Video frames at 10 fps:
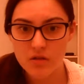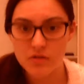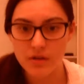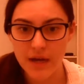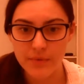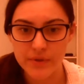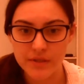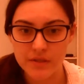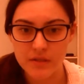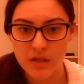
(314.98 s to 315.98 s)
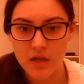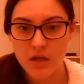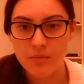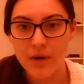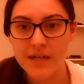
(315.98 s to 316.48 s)
So that was
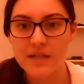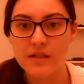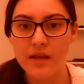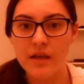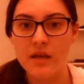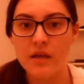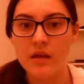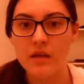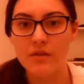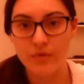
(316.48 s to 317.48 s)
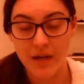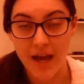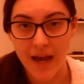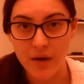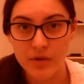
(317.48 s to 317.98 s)
practically 3
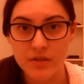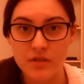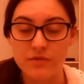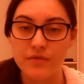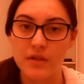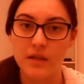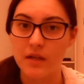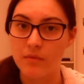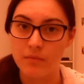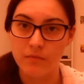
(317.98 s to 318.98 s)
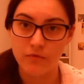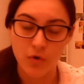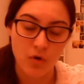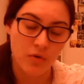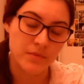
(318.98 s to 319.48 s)
hours just filling in
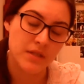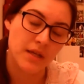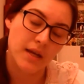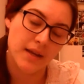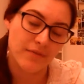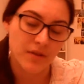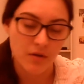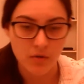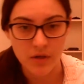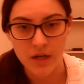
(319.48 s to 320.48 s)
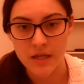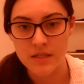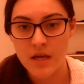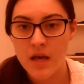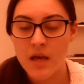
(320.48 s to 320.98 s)
forms and getting everything organised.